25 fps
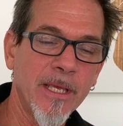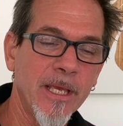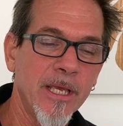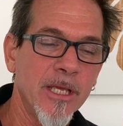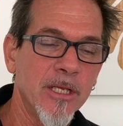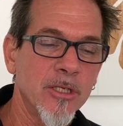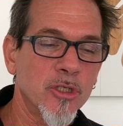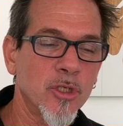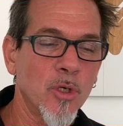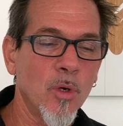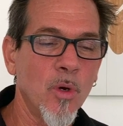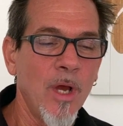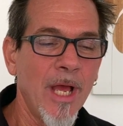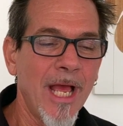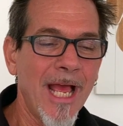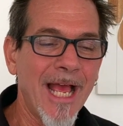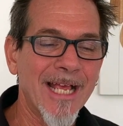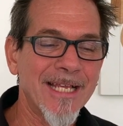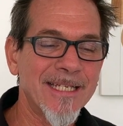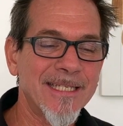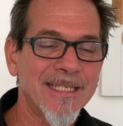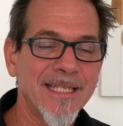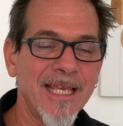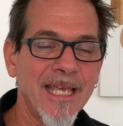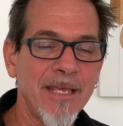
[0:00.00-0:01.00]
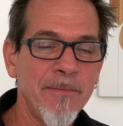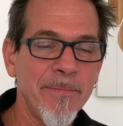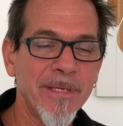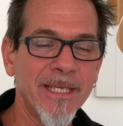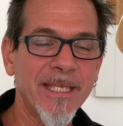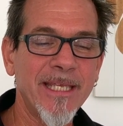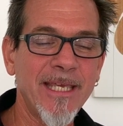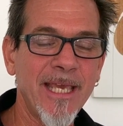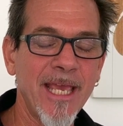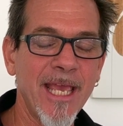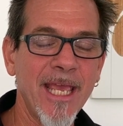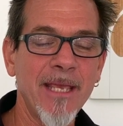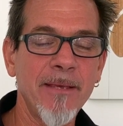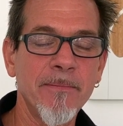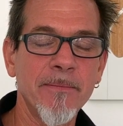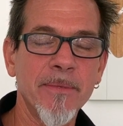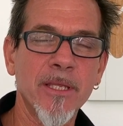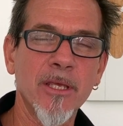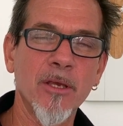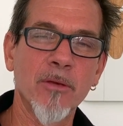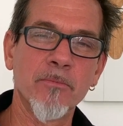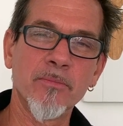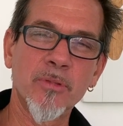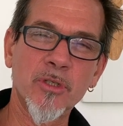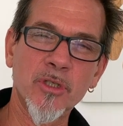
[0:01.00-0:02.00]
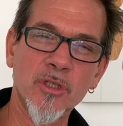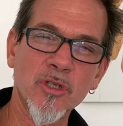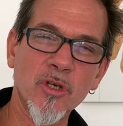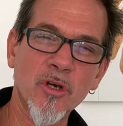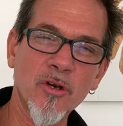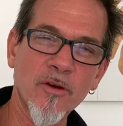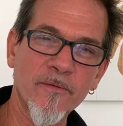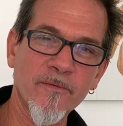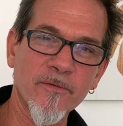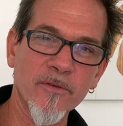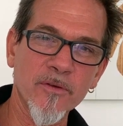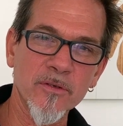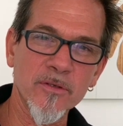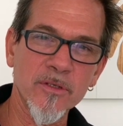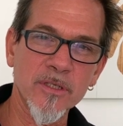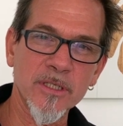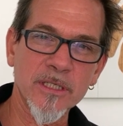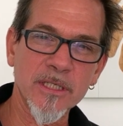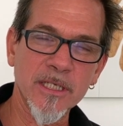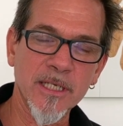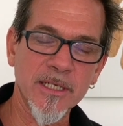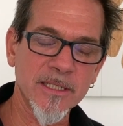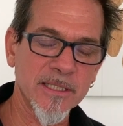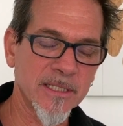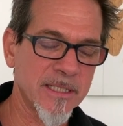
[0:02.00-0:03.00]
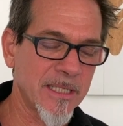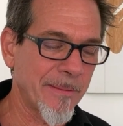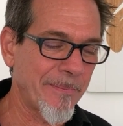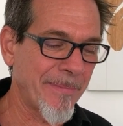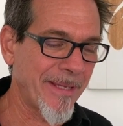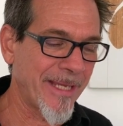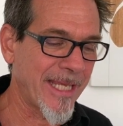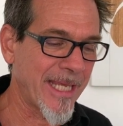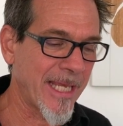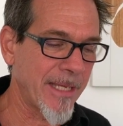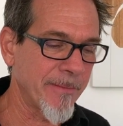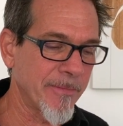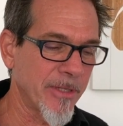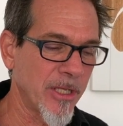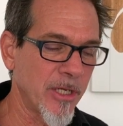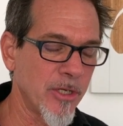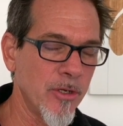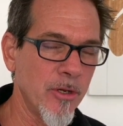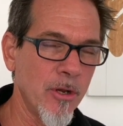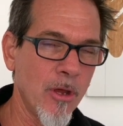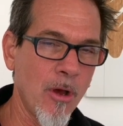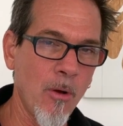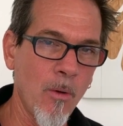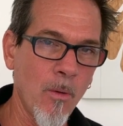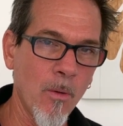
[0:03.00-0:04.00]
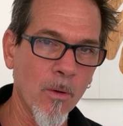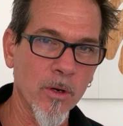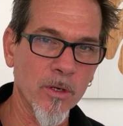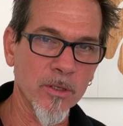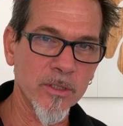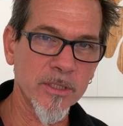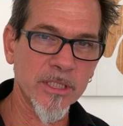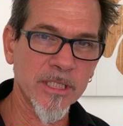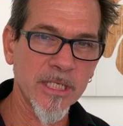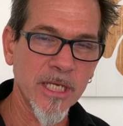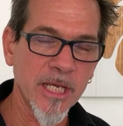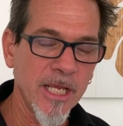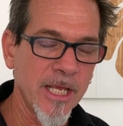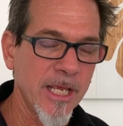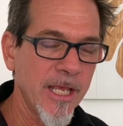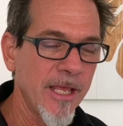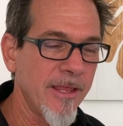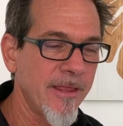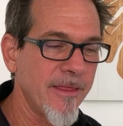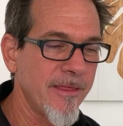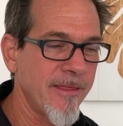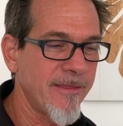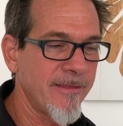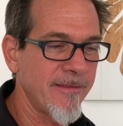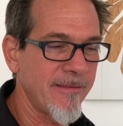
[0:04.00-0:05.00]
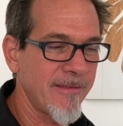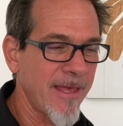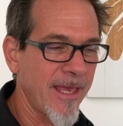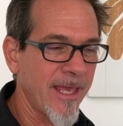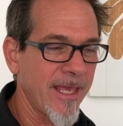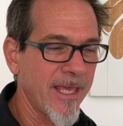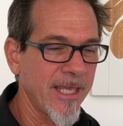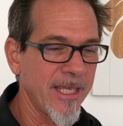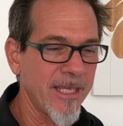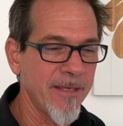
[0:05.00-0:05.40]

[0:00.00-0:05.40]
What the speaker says: So as they became the observers, as they became the knowers, they